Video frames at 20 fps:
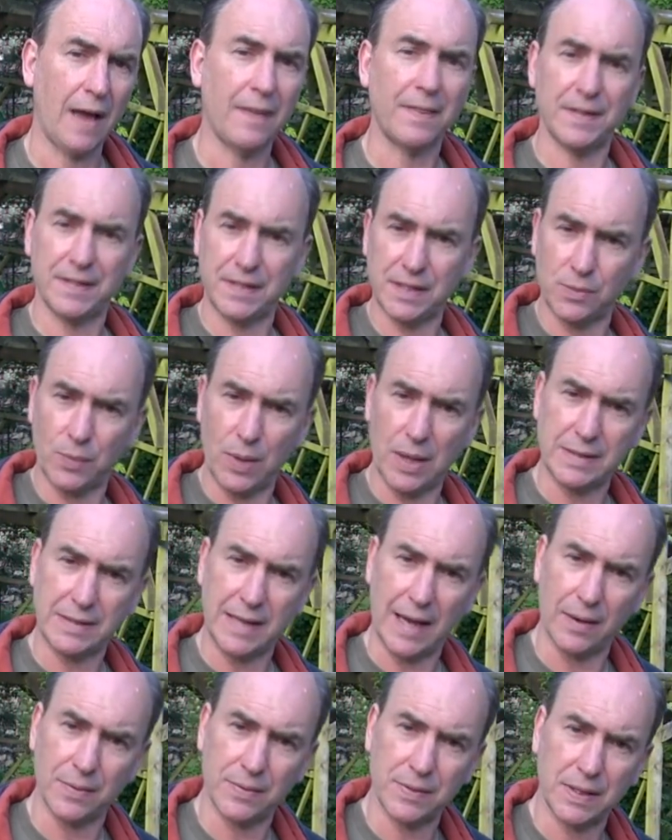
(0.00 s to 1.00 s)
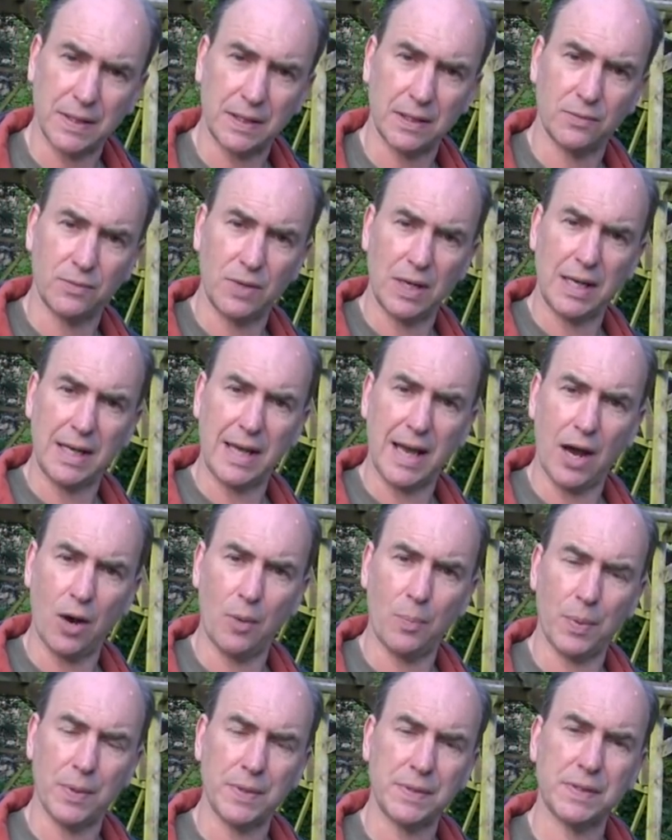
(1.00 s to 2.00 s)
And this is where dowsing can really
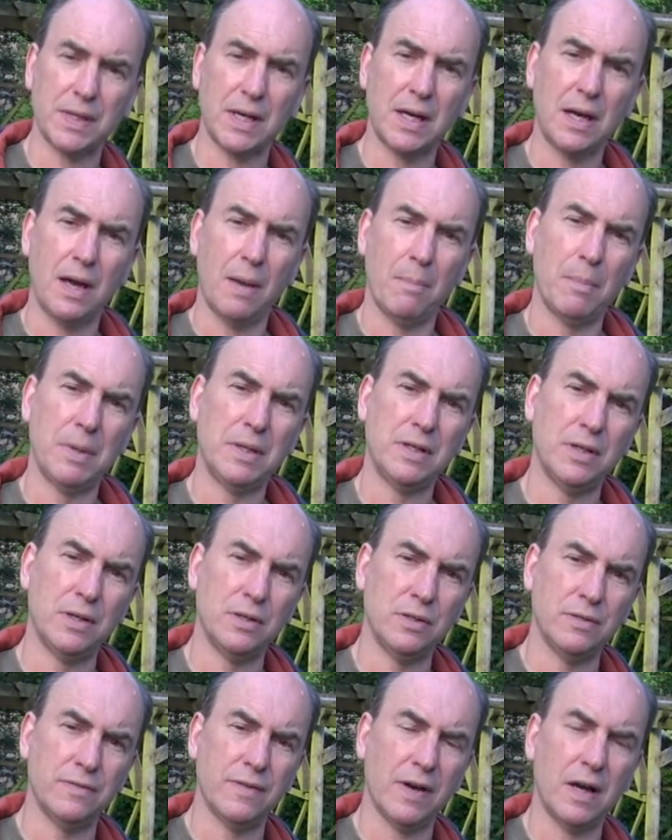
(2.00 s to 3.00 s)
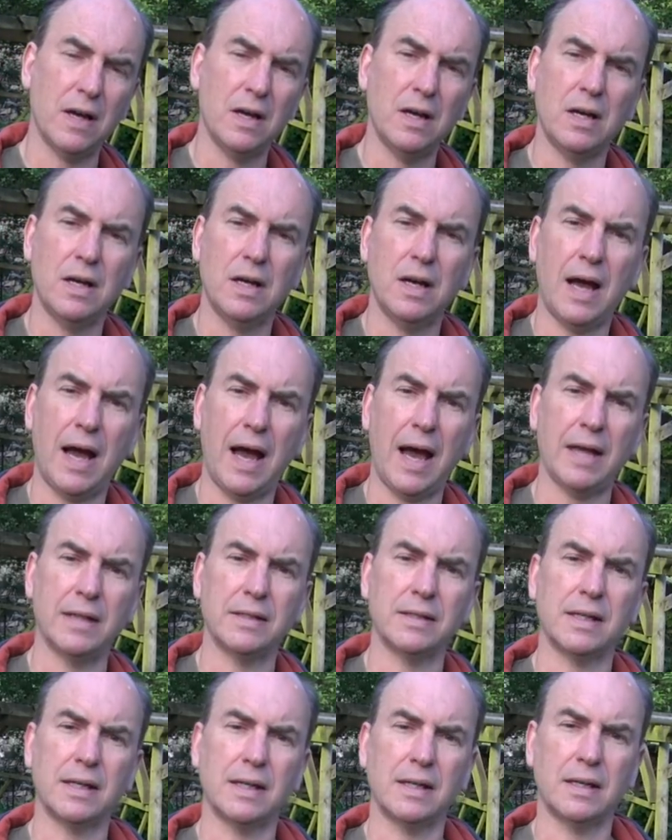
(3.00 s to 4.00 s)
help us maneuver
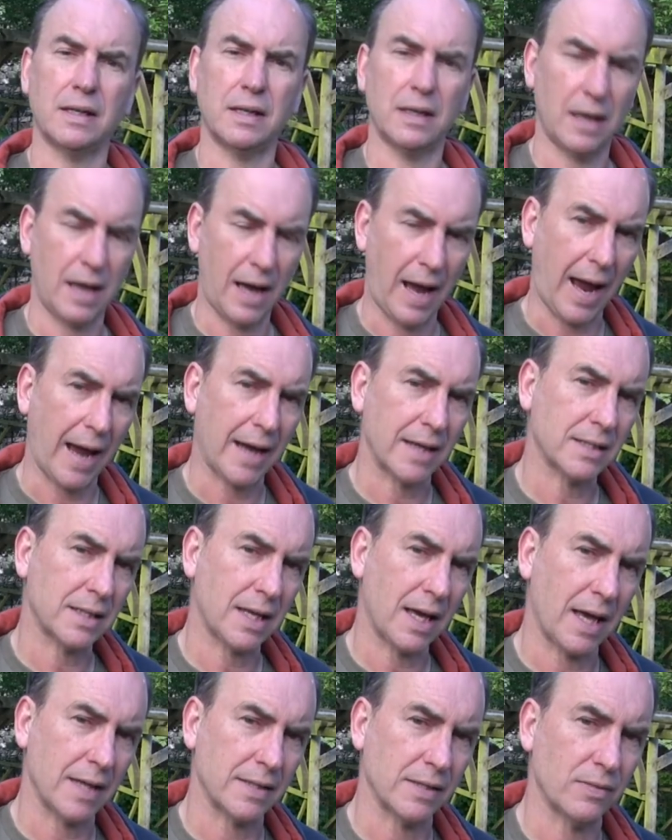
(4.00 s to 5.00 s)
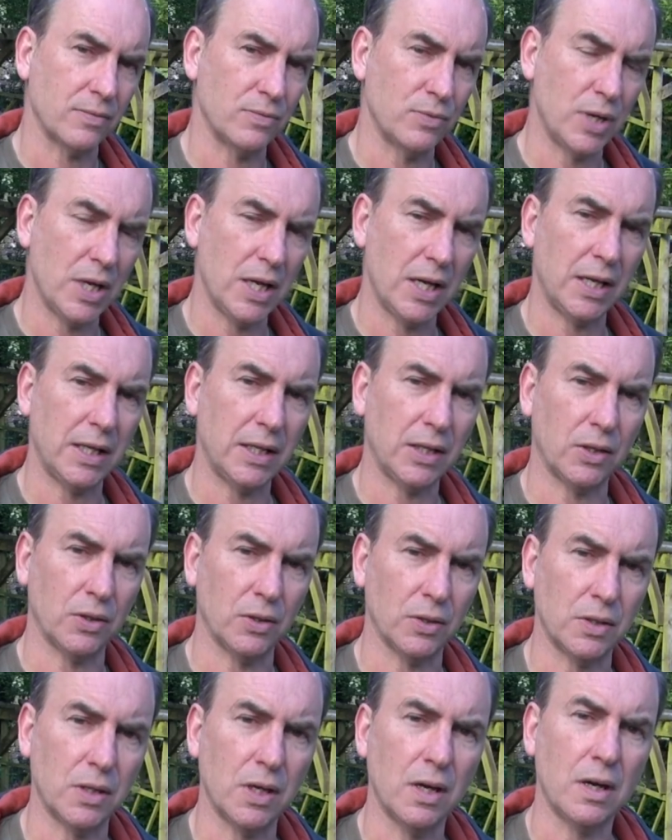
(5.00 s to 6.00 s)
and act as a really
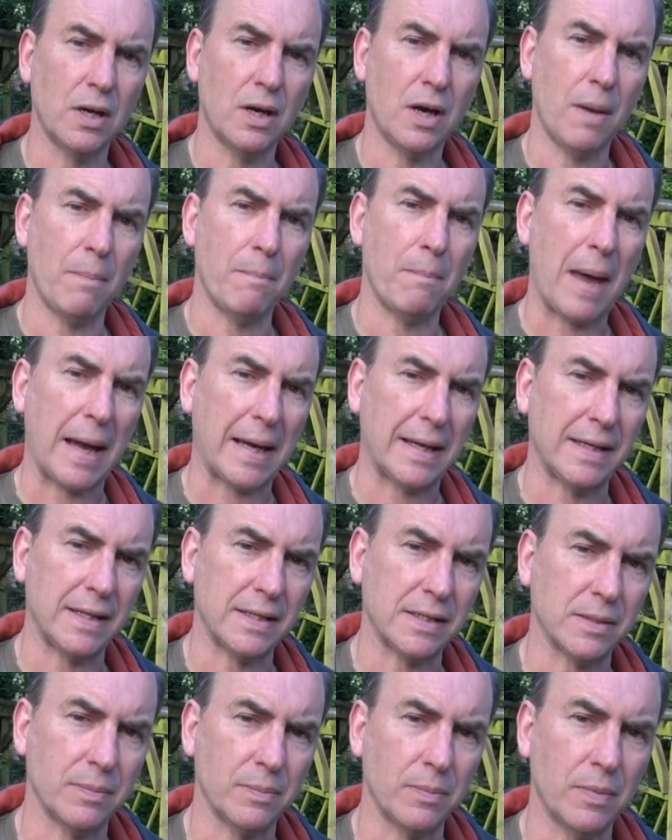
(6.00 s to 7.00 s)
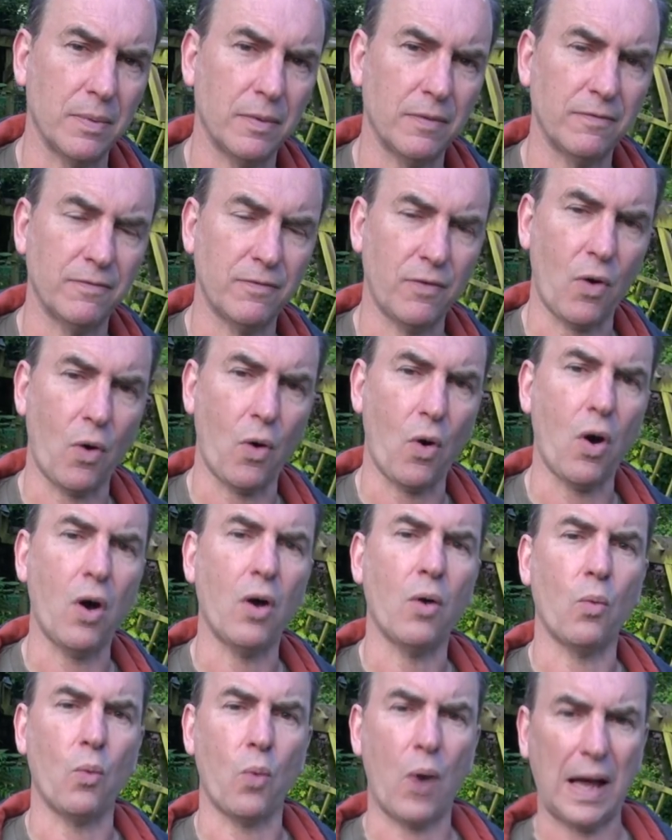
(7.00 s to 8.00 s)
good mechanism for
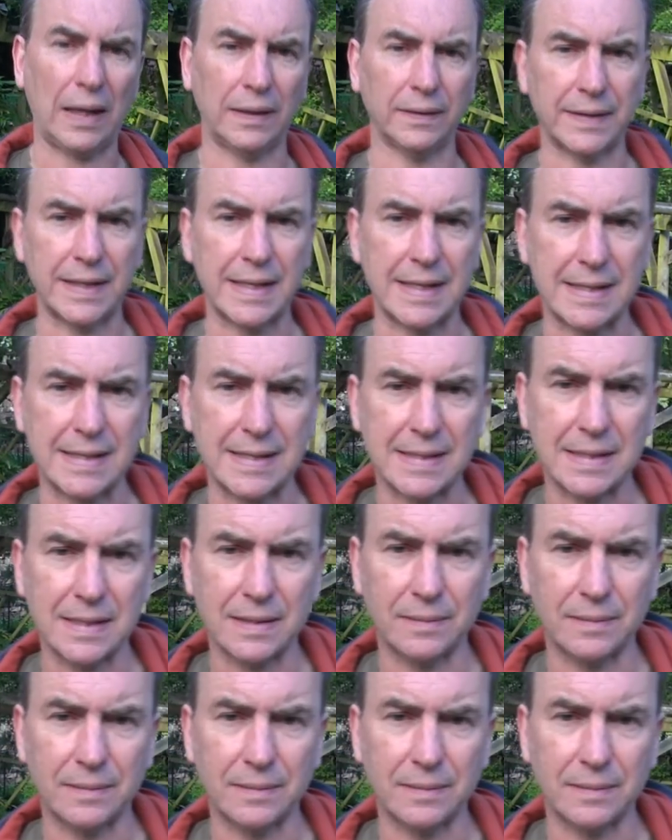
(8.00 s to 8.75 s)
wellness.